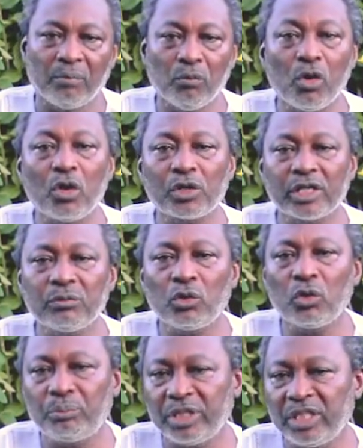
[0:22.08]
More and
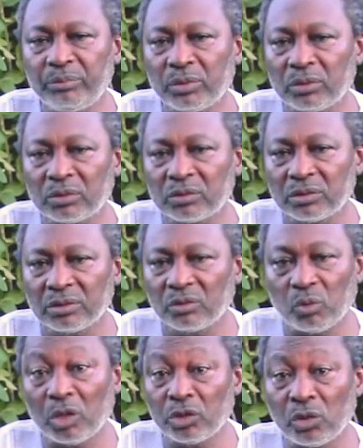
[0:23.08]
more people
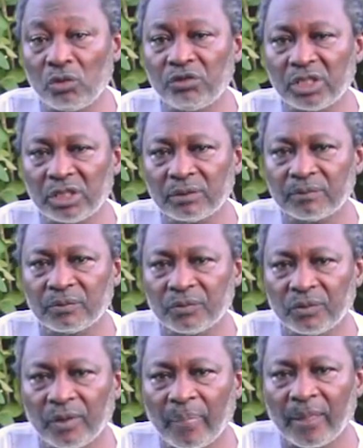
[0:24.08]
world over
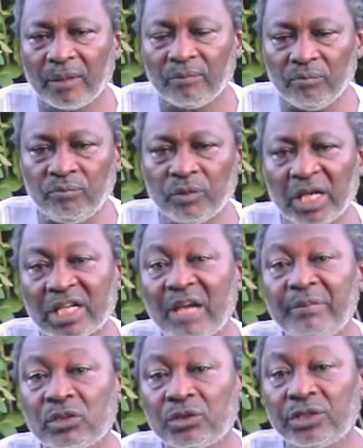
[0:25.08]
are
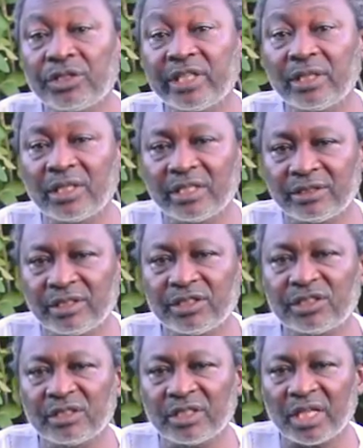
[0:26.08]
coming to the
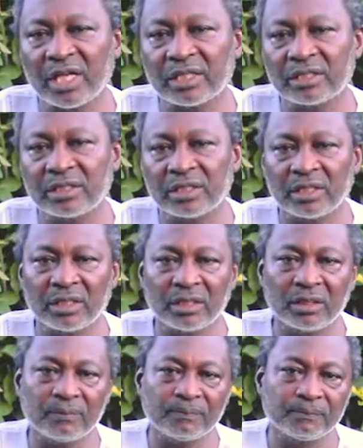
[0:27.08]
realization
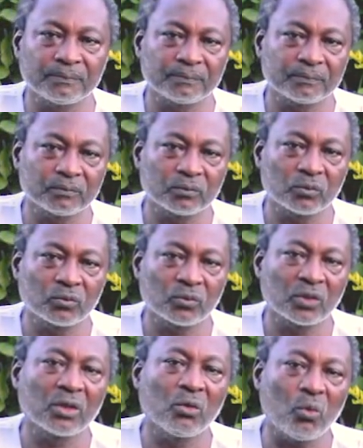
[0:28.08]
that
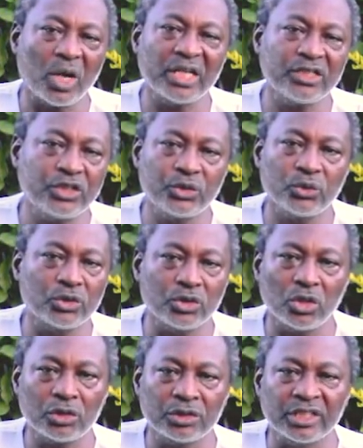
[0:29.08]
one should
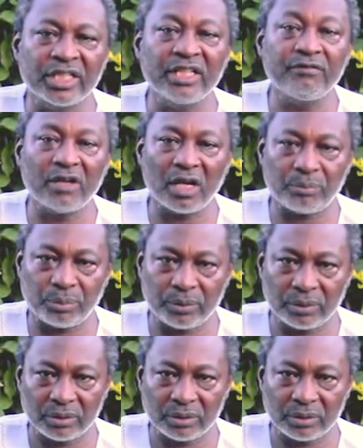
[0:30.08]
not give up